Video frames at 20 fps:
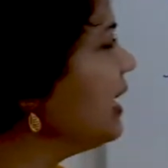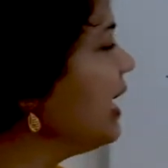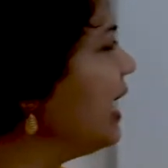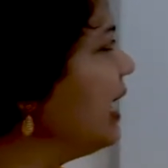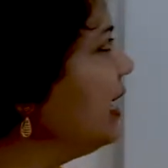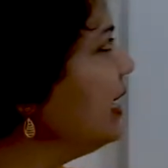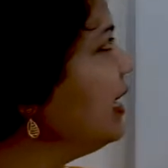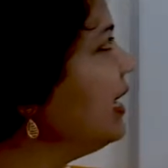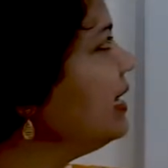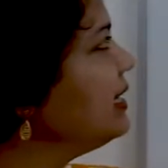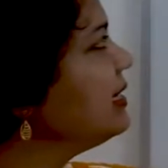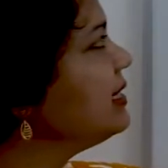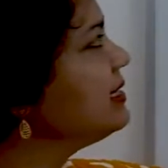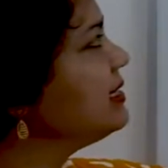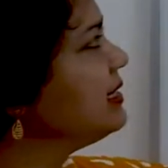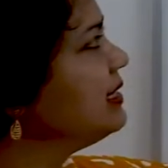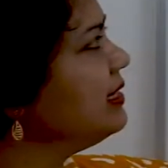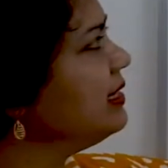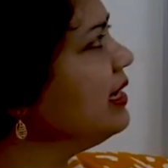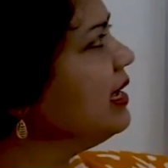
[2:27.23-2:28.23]
and it is
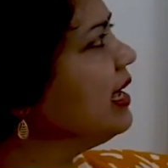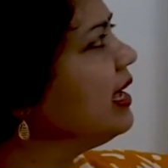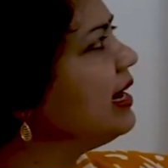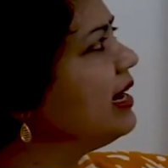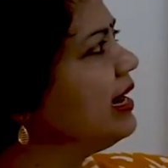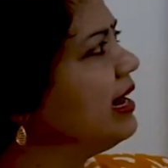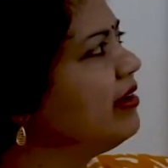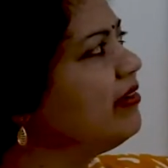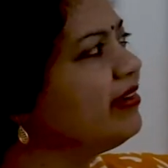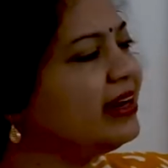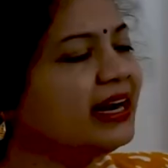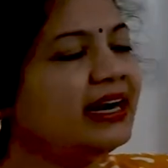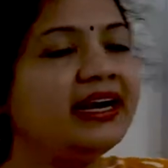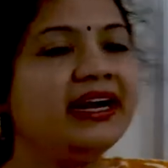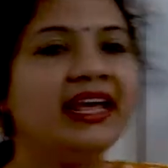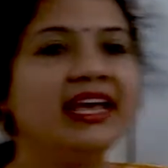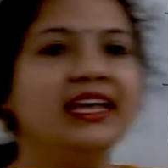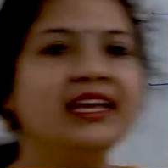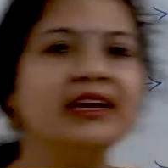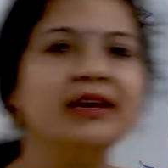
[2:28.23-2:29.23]
a never
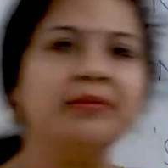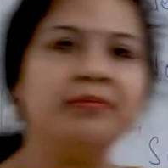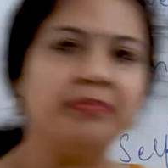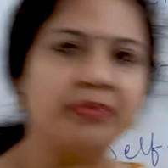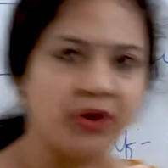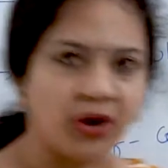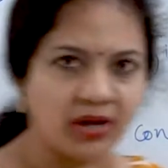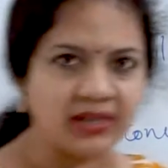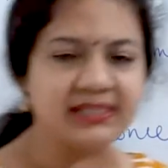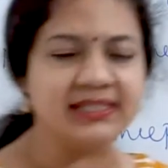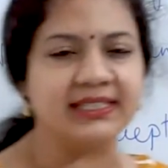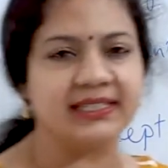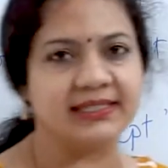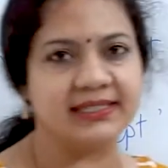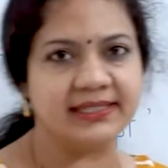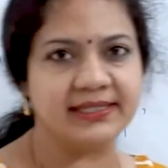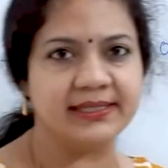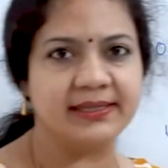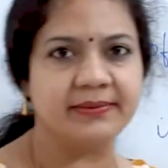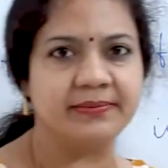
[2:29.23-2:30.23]
ending
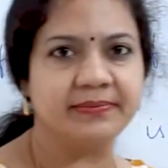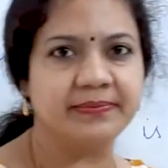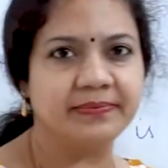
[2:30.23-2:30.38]
process.